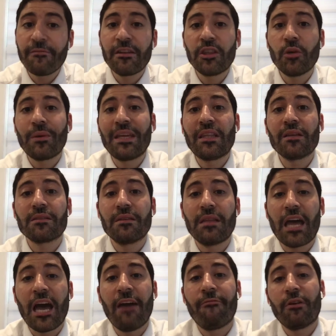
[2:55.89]
even though he
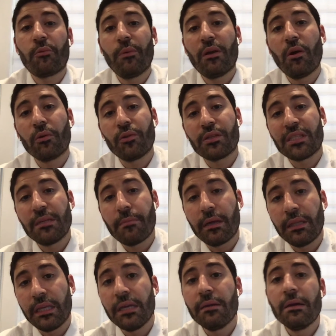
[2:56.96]
doesn't have what we call the
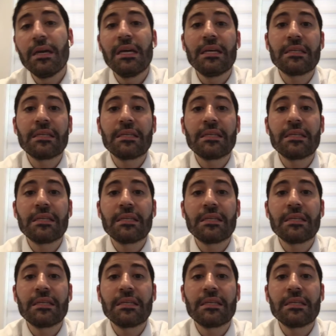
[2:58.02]
simanim,